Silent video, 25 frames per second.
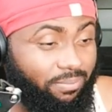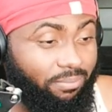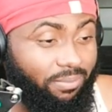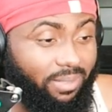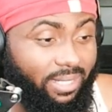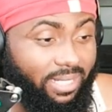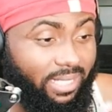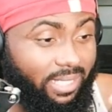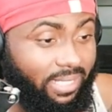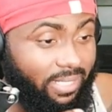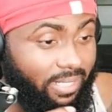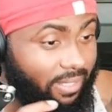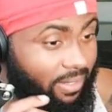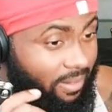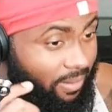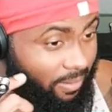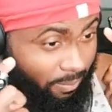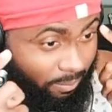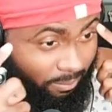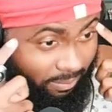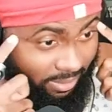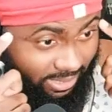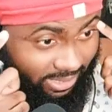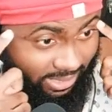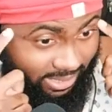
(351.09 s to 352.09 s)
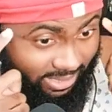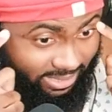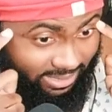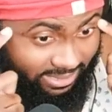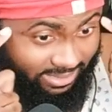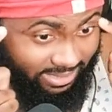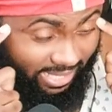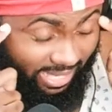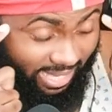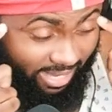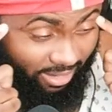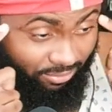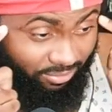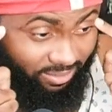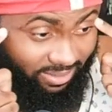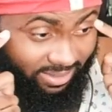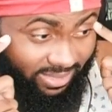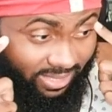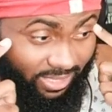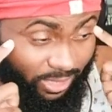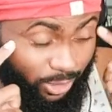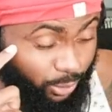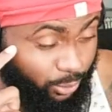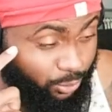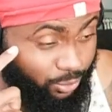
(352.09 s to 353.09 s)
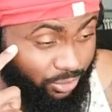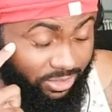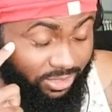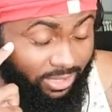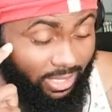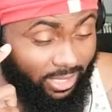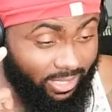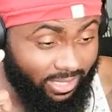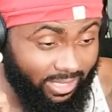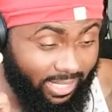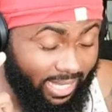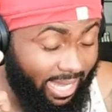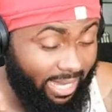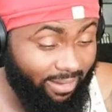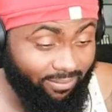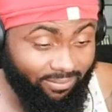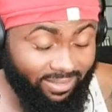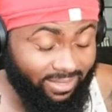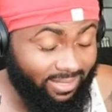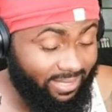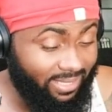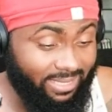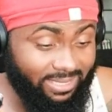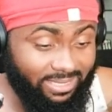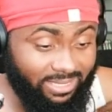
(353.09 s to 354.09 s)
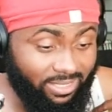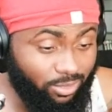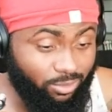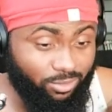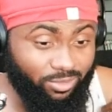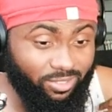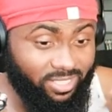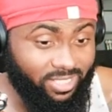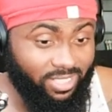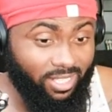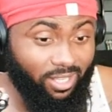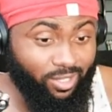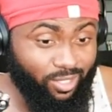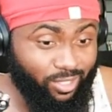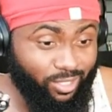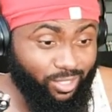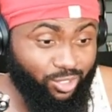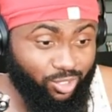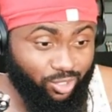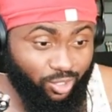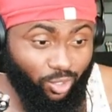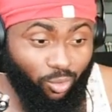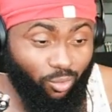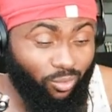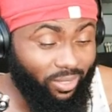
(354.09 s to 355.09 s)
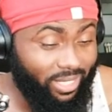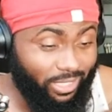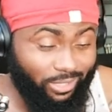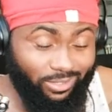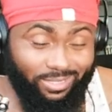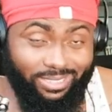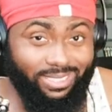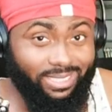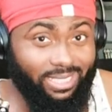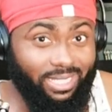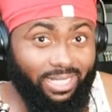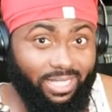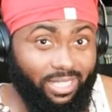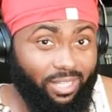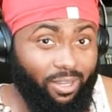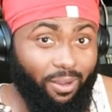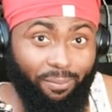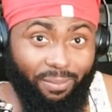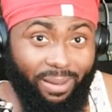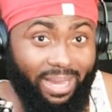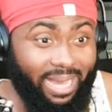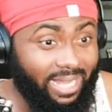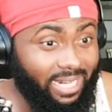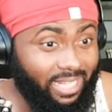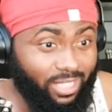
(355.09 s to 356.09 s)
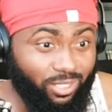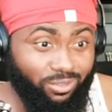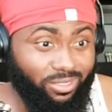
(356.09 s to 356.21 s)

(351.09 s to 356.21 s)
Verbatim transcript: Money, money is everything. You selling everything till you sell your soul and you selling your body.